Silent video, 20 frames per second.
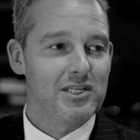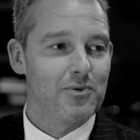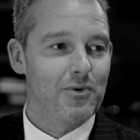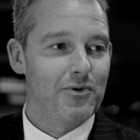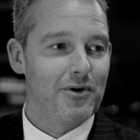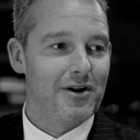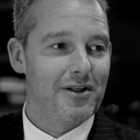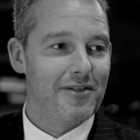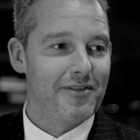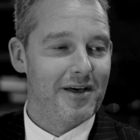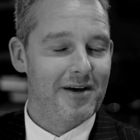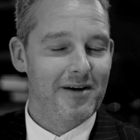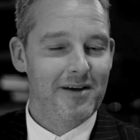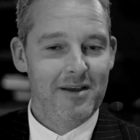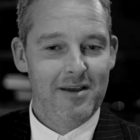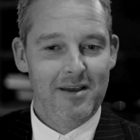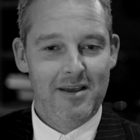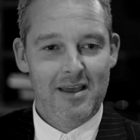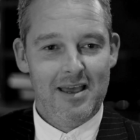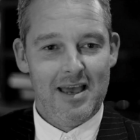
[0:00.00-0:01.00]
to one another,
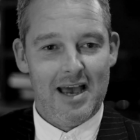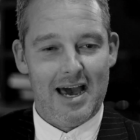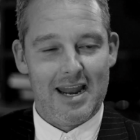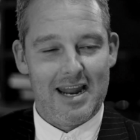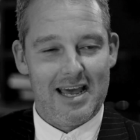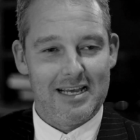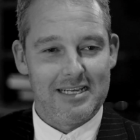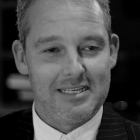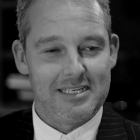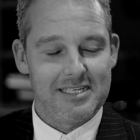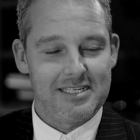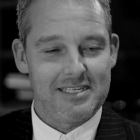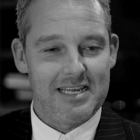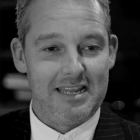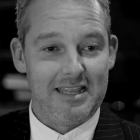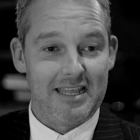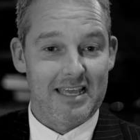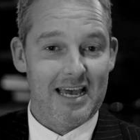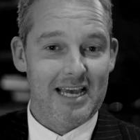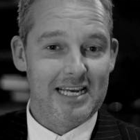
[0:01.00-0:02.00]
and as
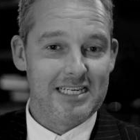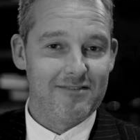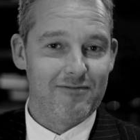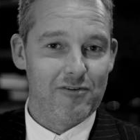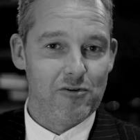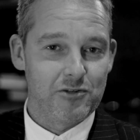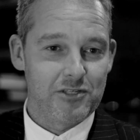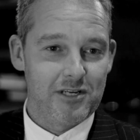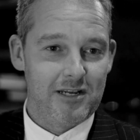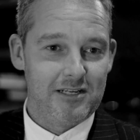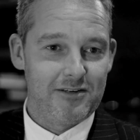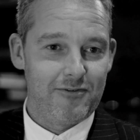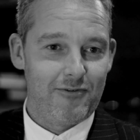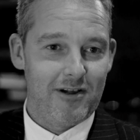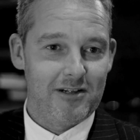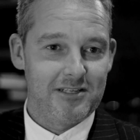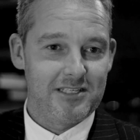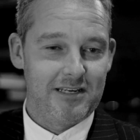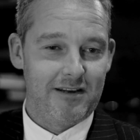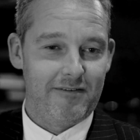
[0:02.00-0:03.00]
in the case of alternative
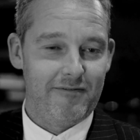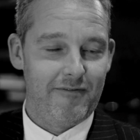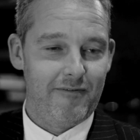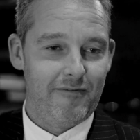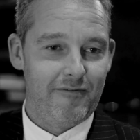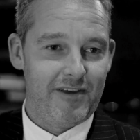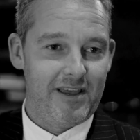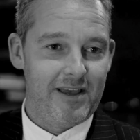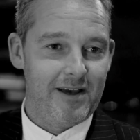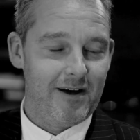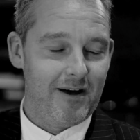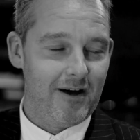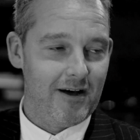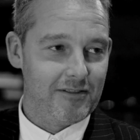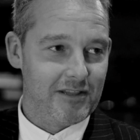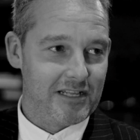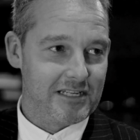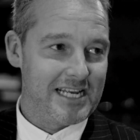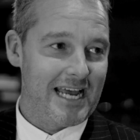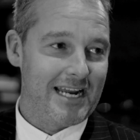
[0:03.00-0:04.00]
reality and VR,
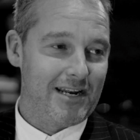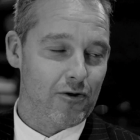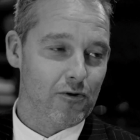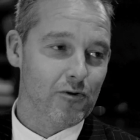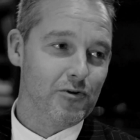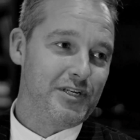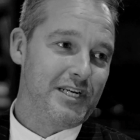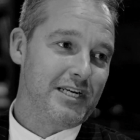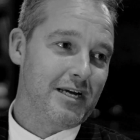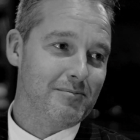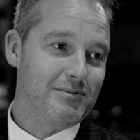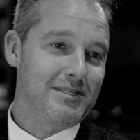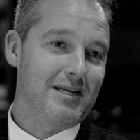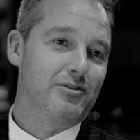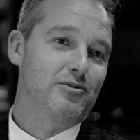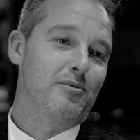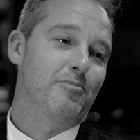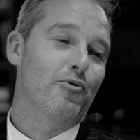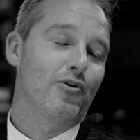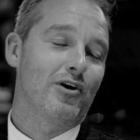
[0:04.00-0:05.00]
the technology comes
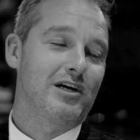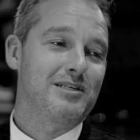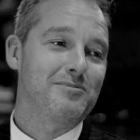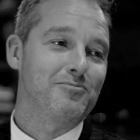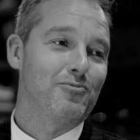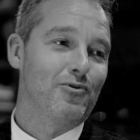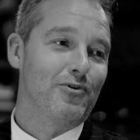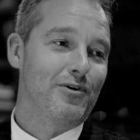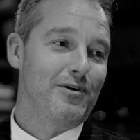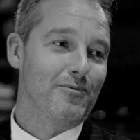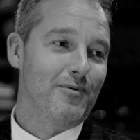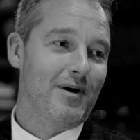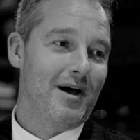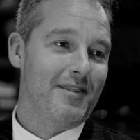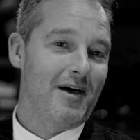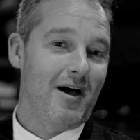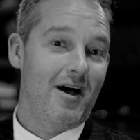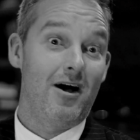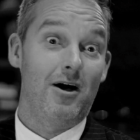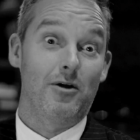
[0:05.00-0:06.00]
down to a price point where
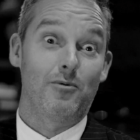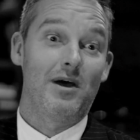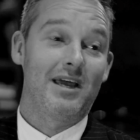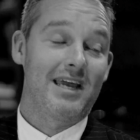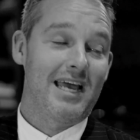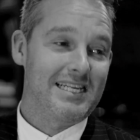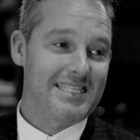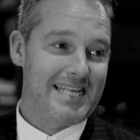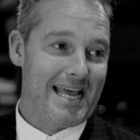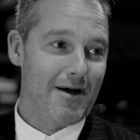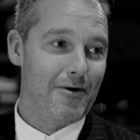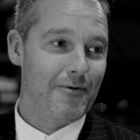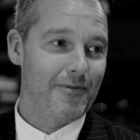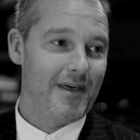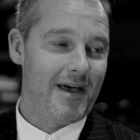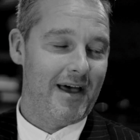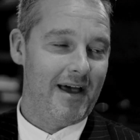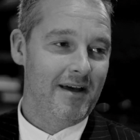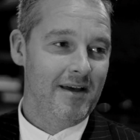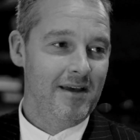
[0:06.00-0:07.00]
the hardware gets out
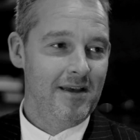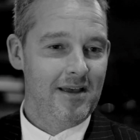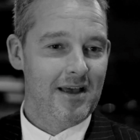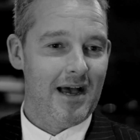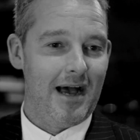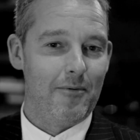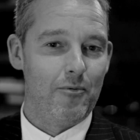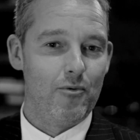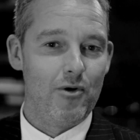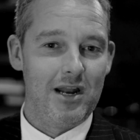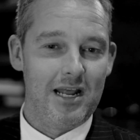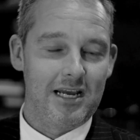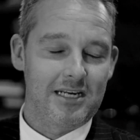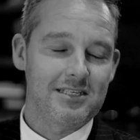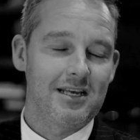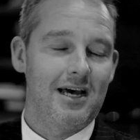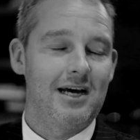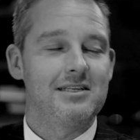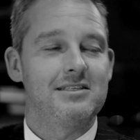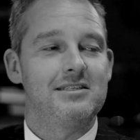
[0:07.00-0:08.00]
there, I'm really
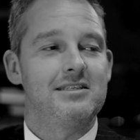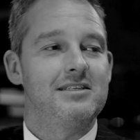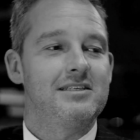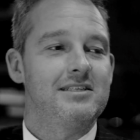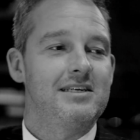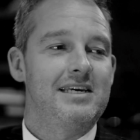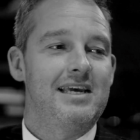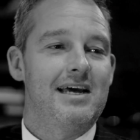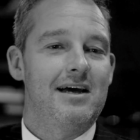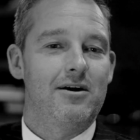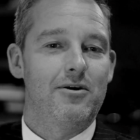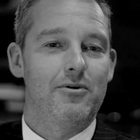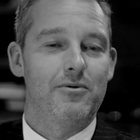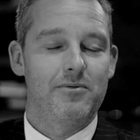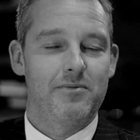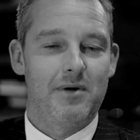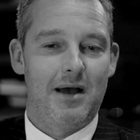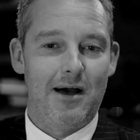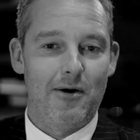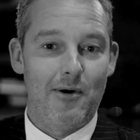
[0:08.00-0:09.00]
excited to see how
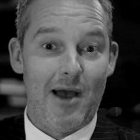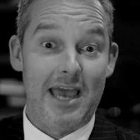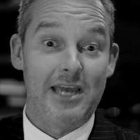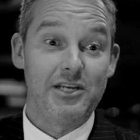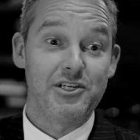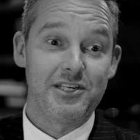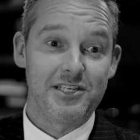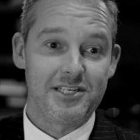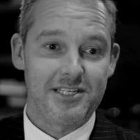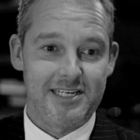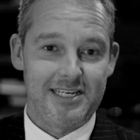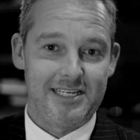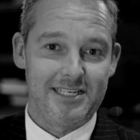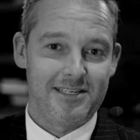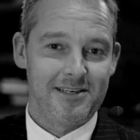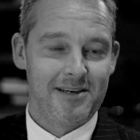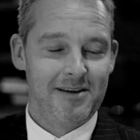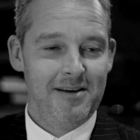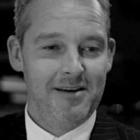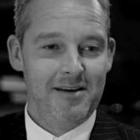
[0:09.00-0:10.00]

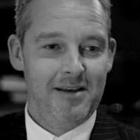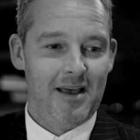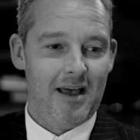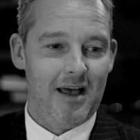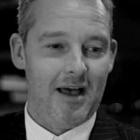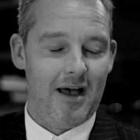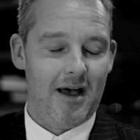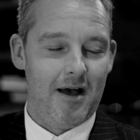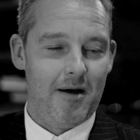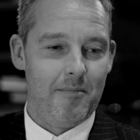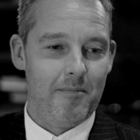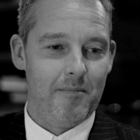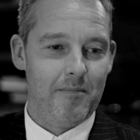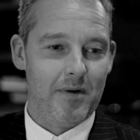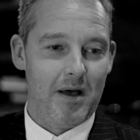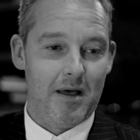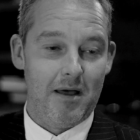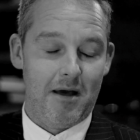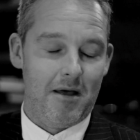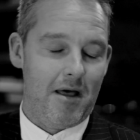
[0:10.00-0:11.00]
agencies
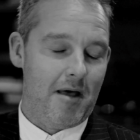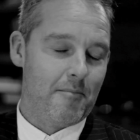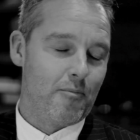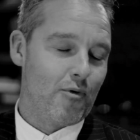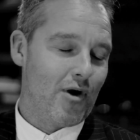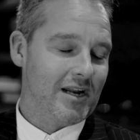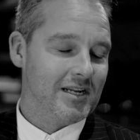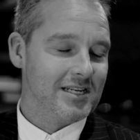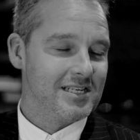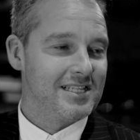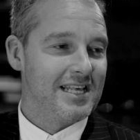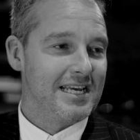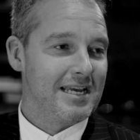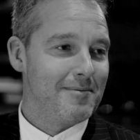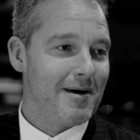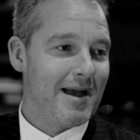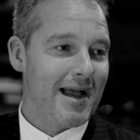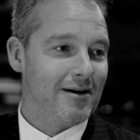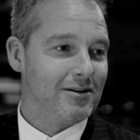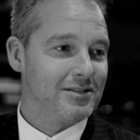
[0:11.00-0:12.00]
and brands think
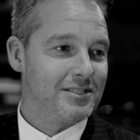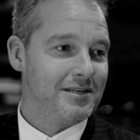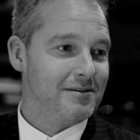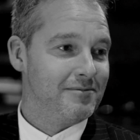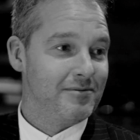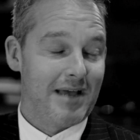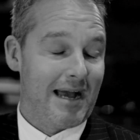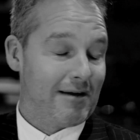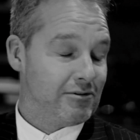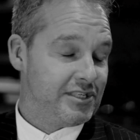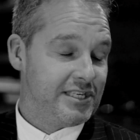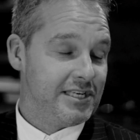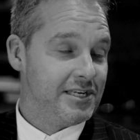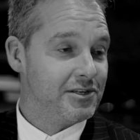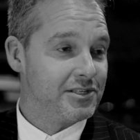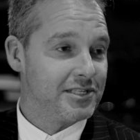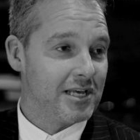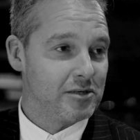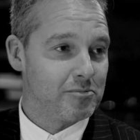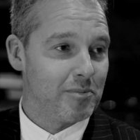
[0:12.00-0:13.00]
about how to
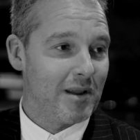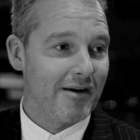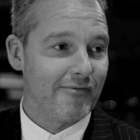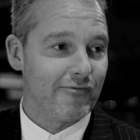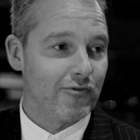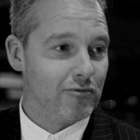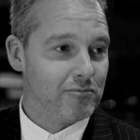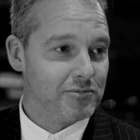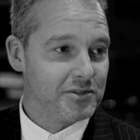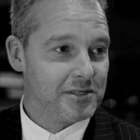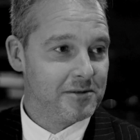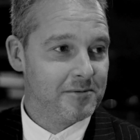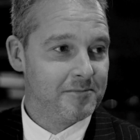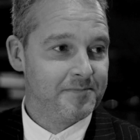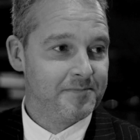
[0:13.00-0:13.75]
use those platforms.